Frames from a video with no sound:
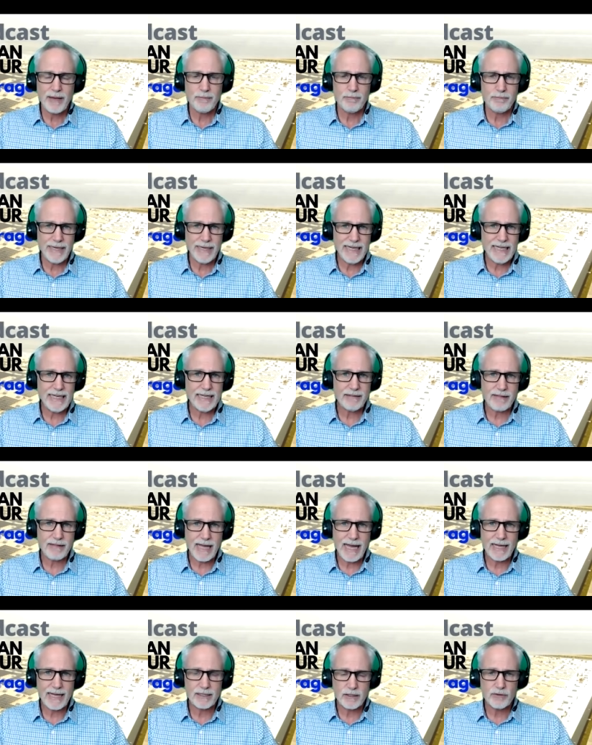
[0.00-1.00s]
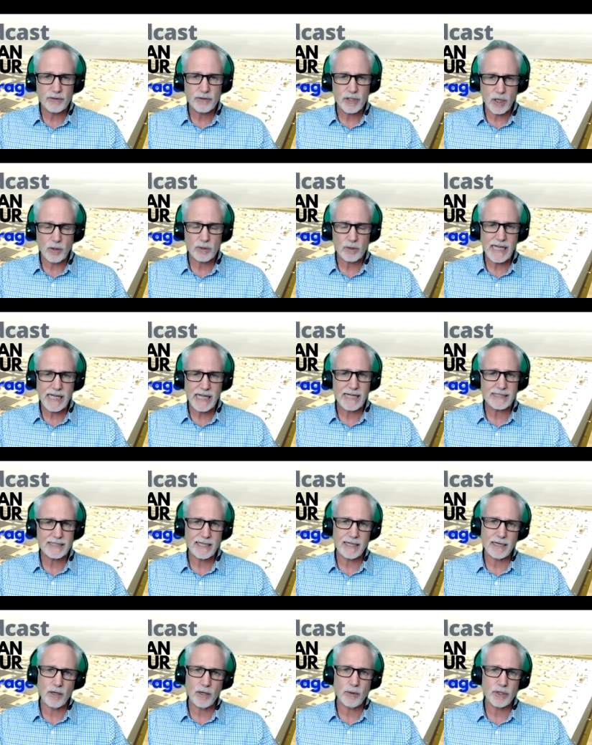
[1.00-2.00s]
meaning that those
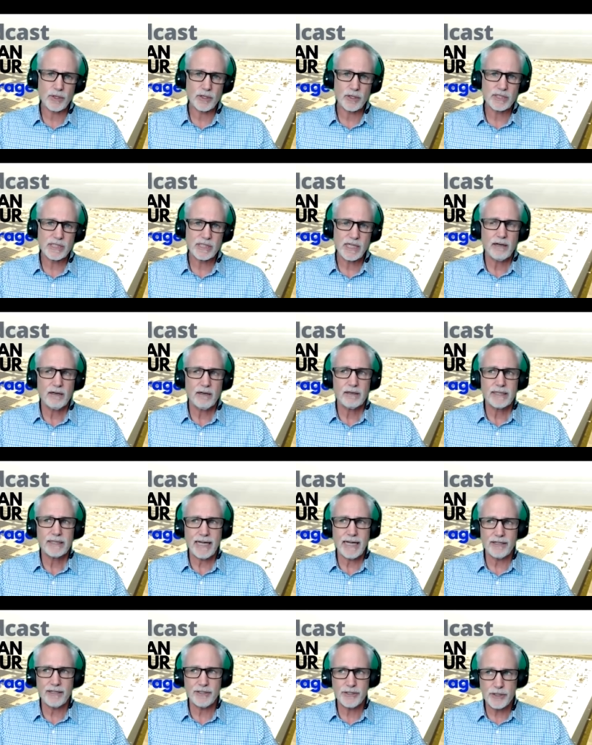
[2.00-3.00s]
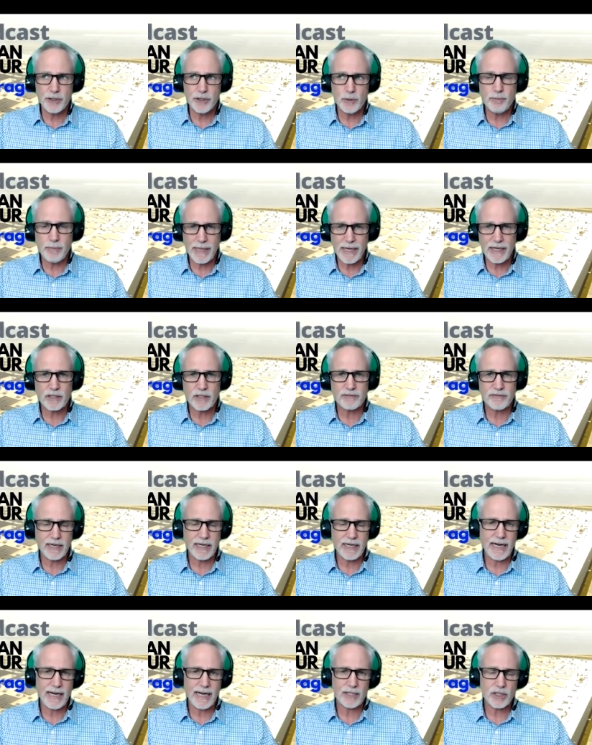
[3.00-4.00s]
asset owners can do better
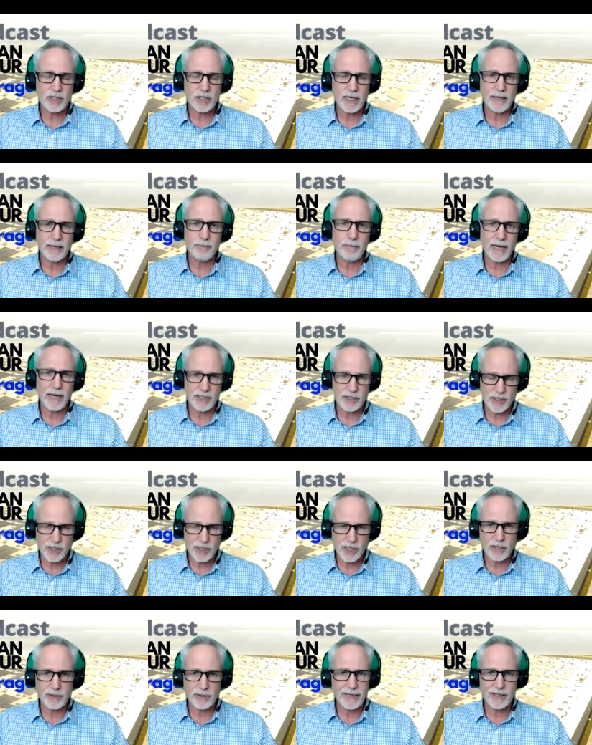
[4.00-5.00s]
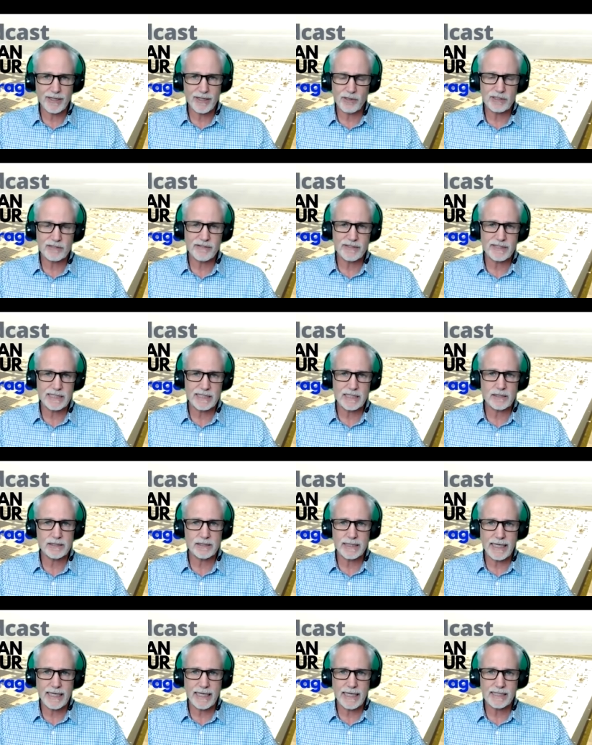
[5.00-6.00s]
financially by shuttering those
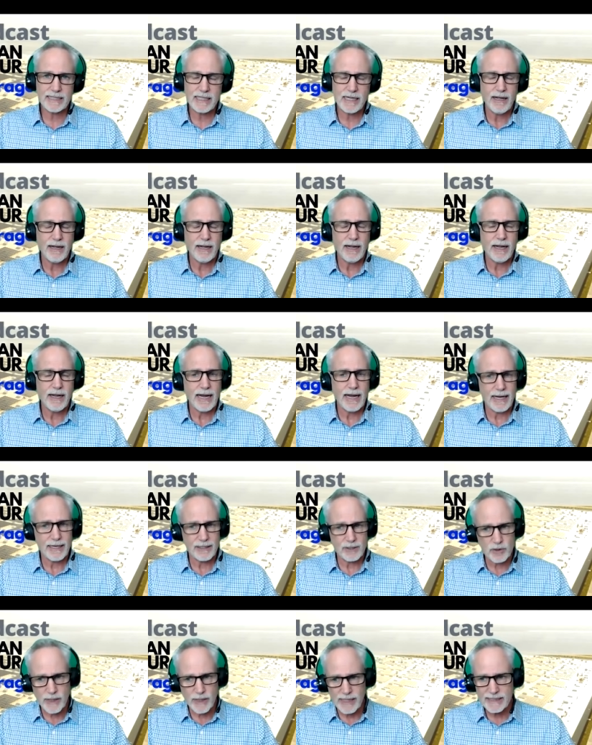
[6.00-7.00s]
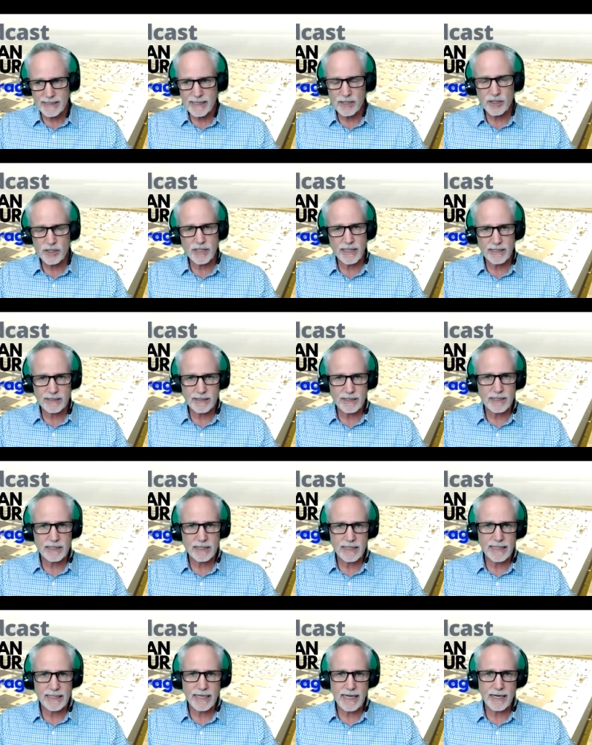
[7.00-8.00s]
facilities and transitioning to
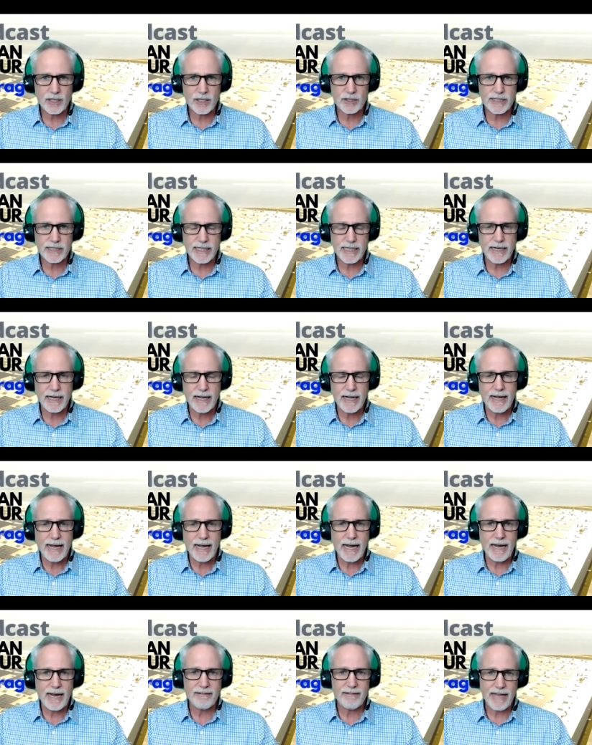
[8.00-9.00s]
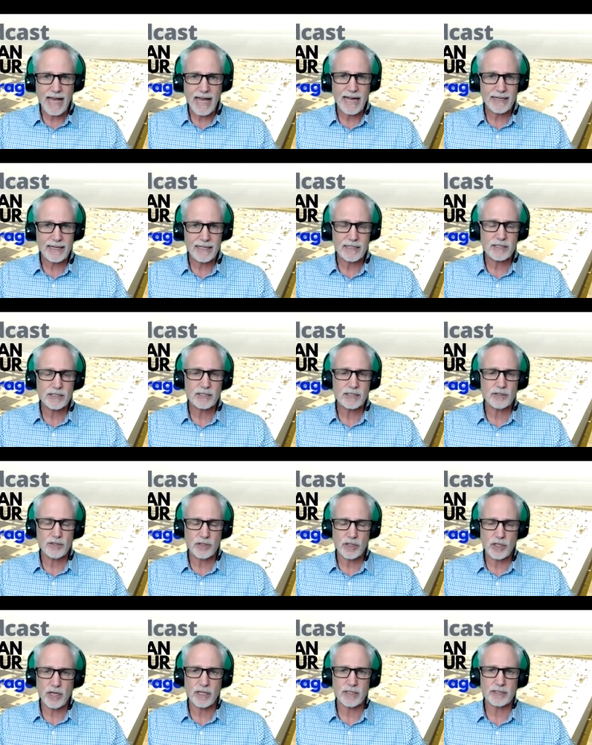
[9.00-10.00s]
clean energy. And that is
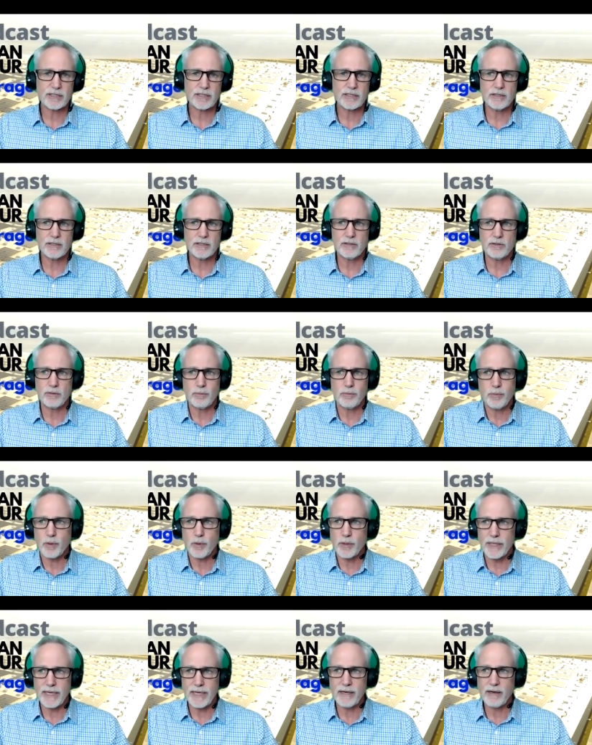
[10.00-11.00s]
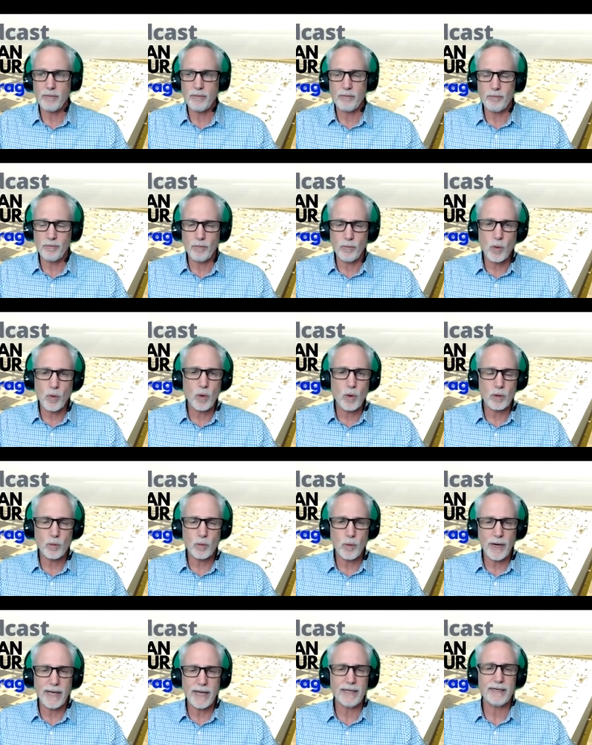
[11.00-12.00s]
just putting more
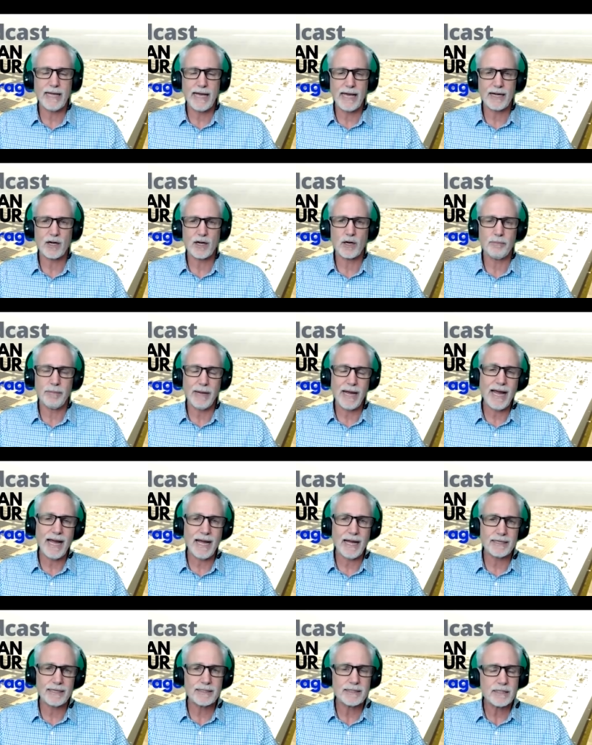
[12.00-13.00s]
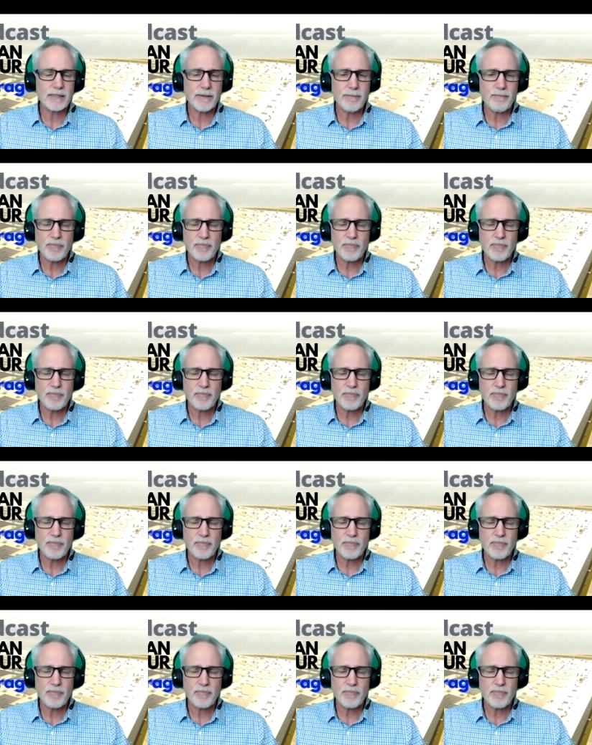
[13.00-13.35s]
wind at our backs.